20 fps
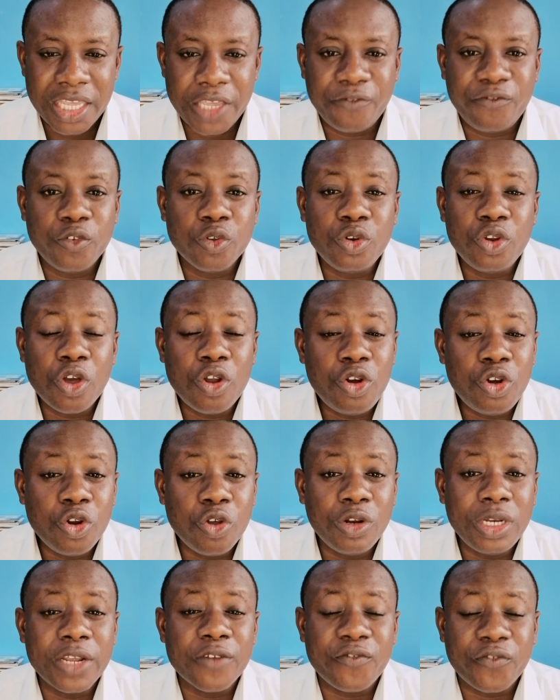If you don't
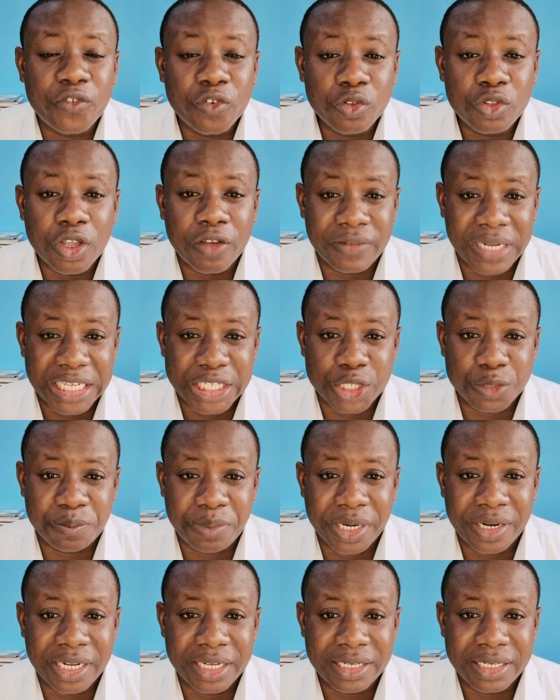know the fruit of the
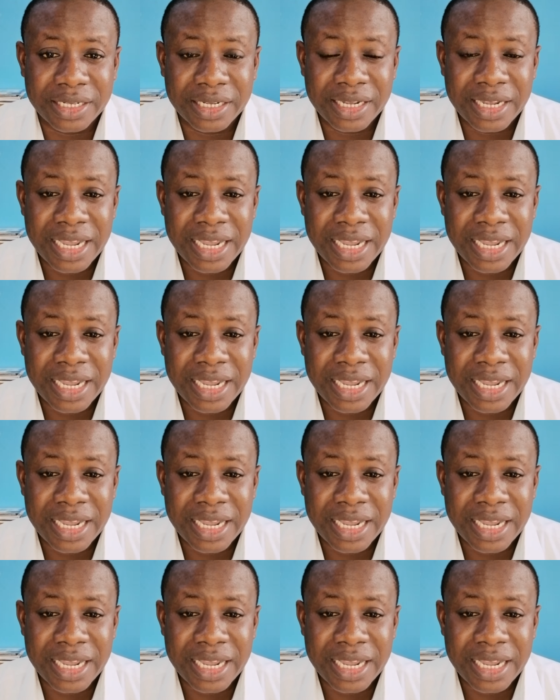Spirit,